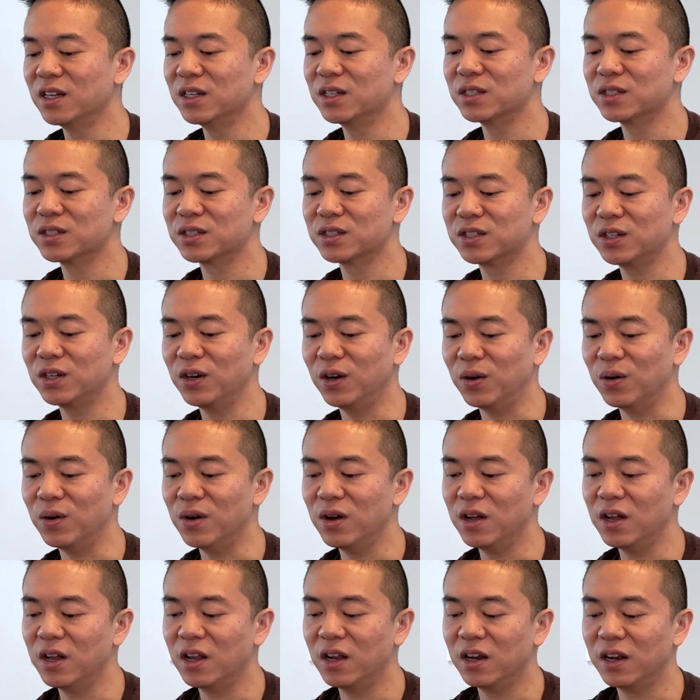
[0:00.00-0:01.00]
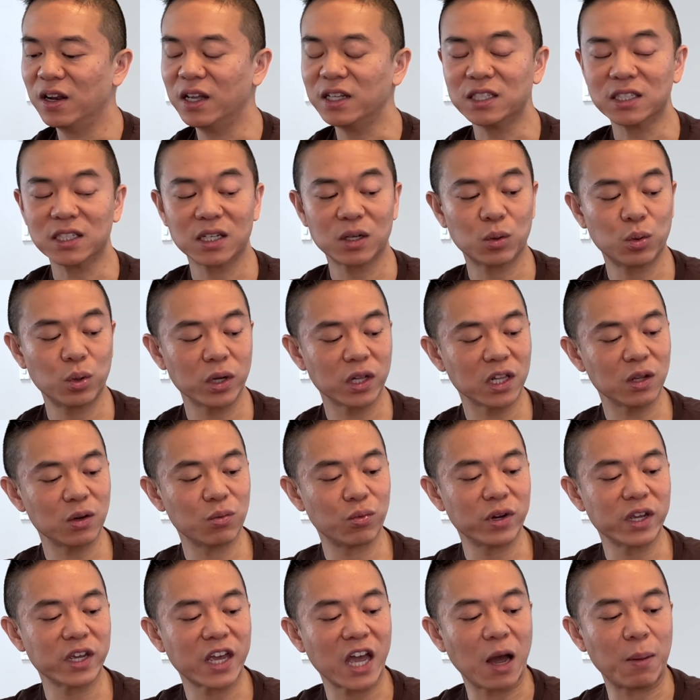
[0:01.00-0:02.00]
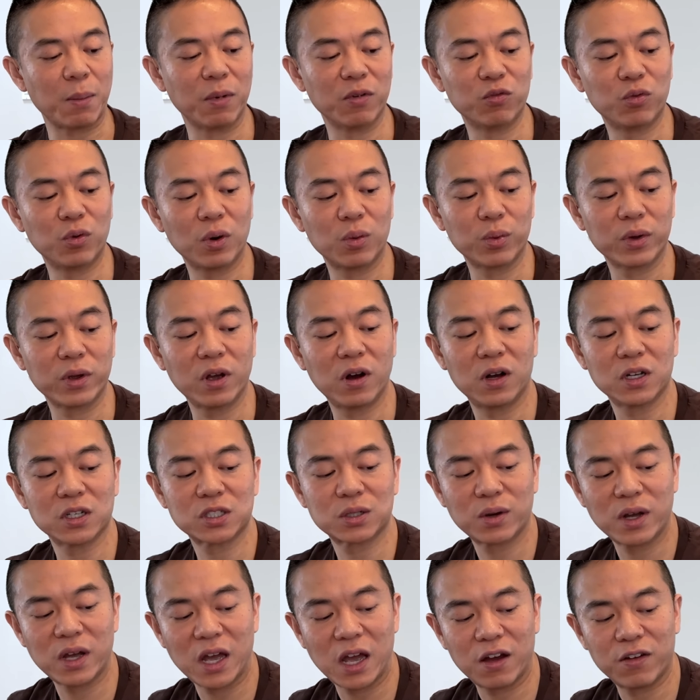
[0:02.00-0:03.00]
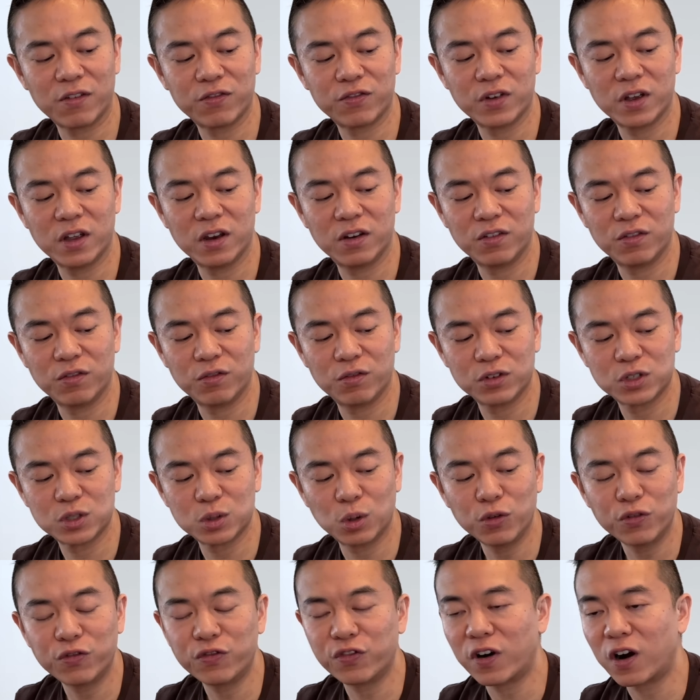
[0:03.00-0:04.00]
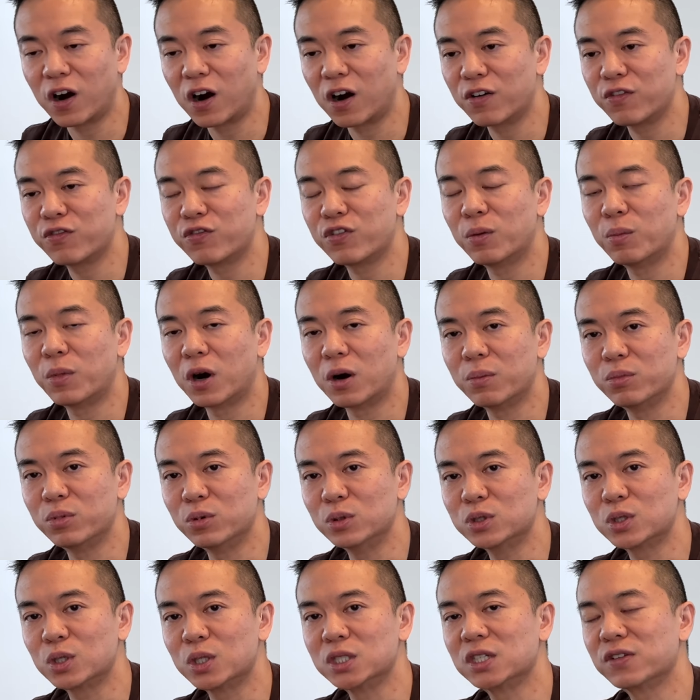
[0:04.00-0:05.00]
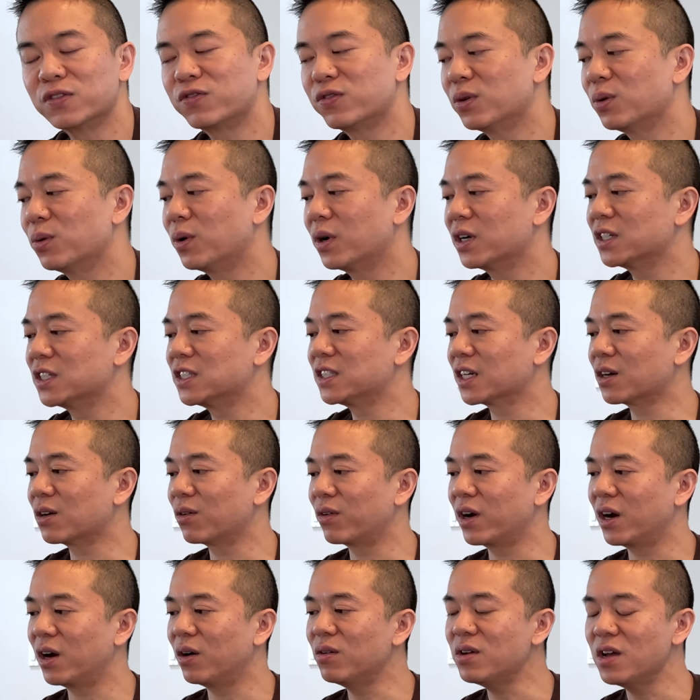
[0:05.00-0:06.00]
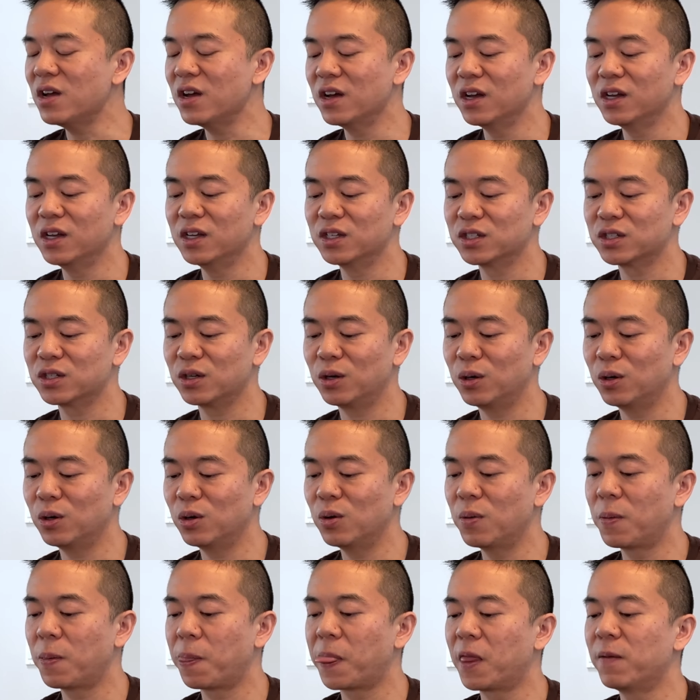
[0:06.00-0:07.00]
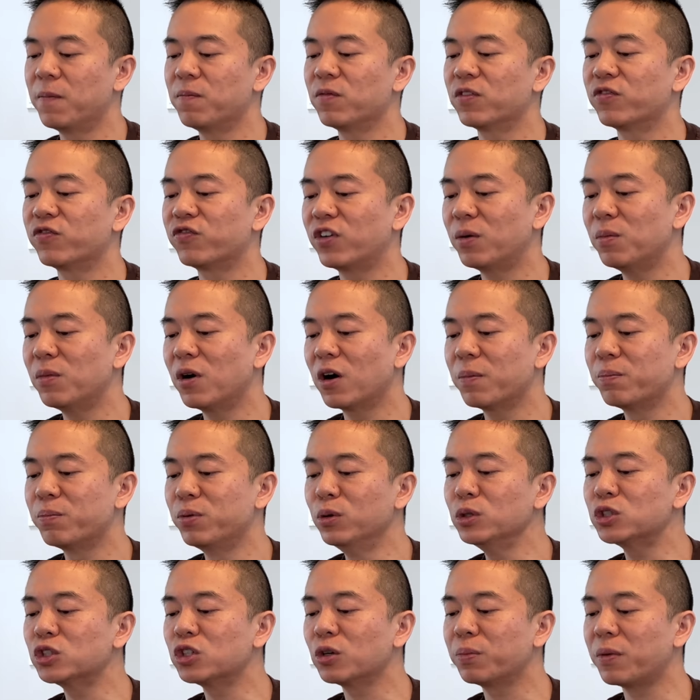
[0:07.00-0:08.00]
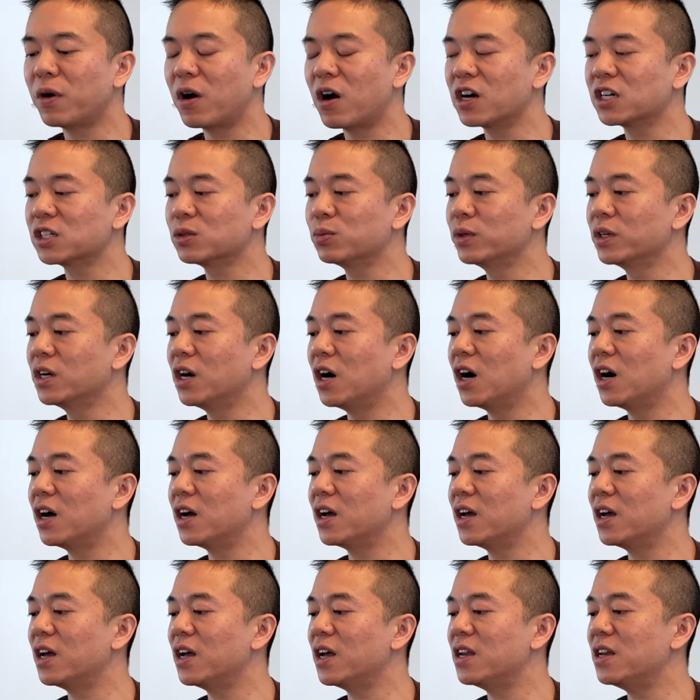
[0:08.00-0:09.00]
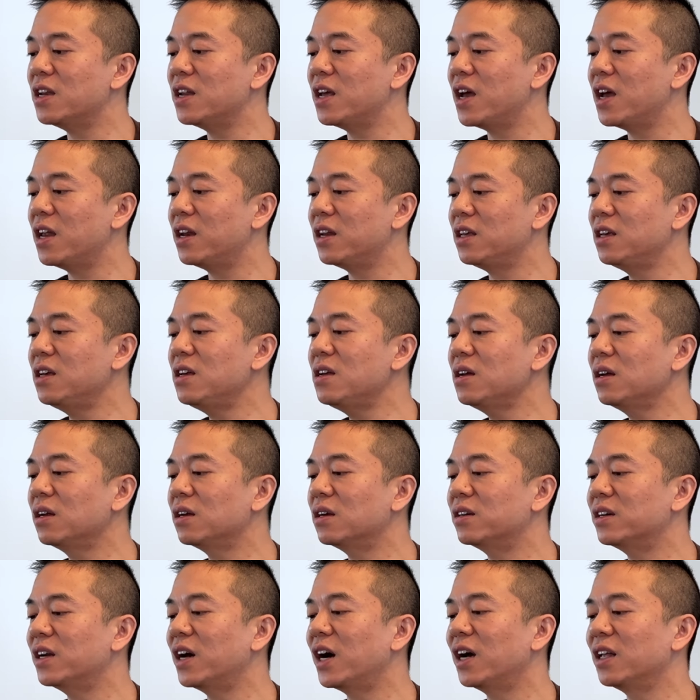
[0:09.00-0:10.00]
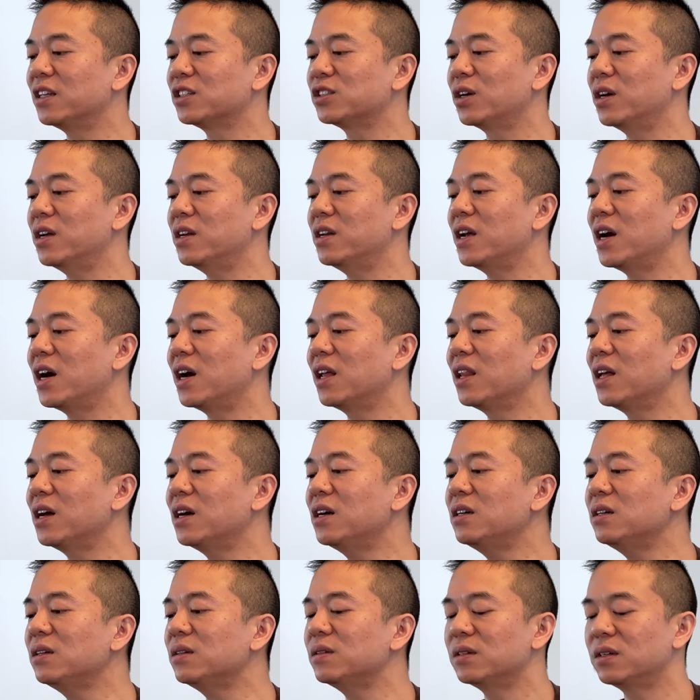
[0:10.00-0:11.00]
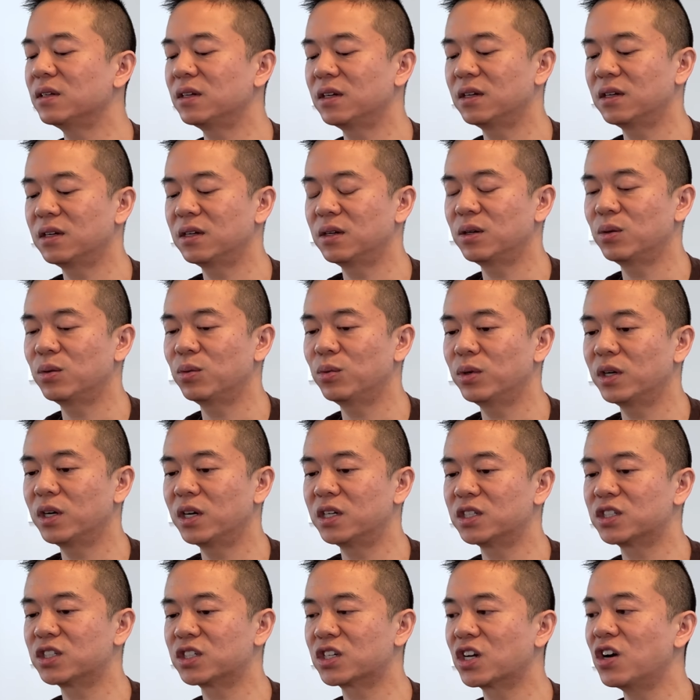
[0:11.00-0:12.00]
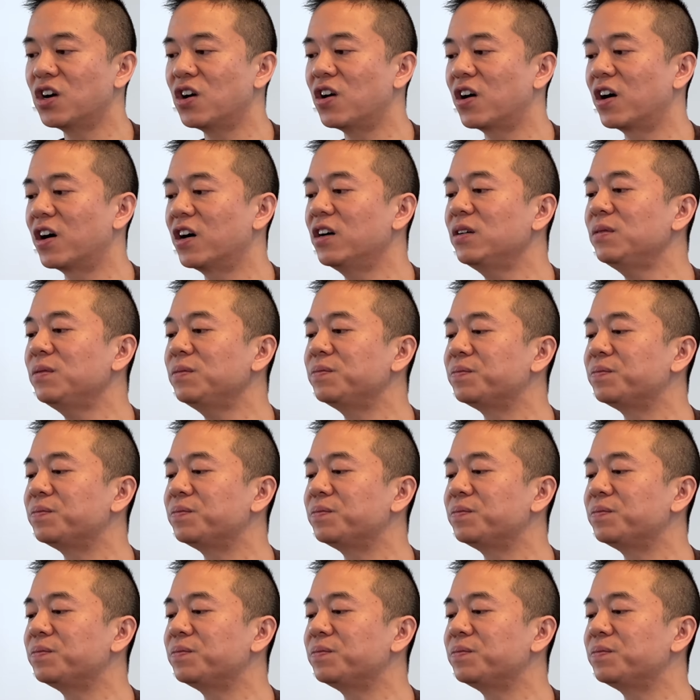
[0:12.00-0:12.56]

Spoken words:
So let's quickly recap of what we also have in so far from our boosters, if you want to stick around. So from our booster box, we got a Nala, we got a Scar,